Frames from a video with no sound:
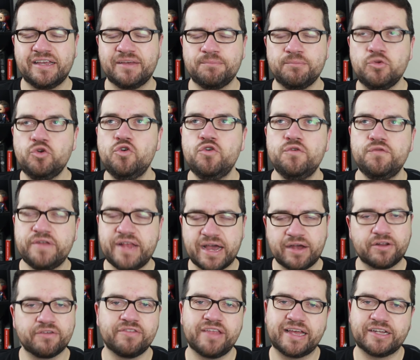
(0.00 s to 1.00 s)
moved
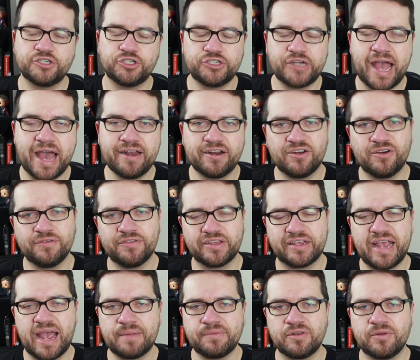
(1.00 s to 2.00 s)
out of that shadow of the
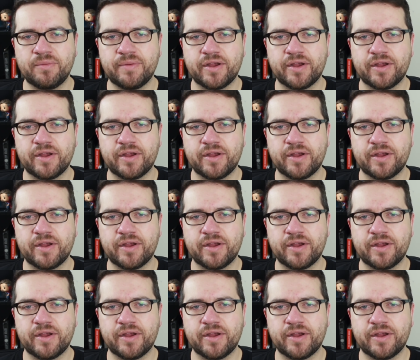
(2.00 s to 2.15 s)
Captain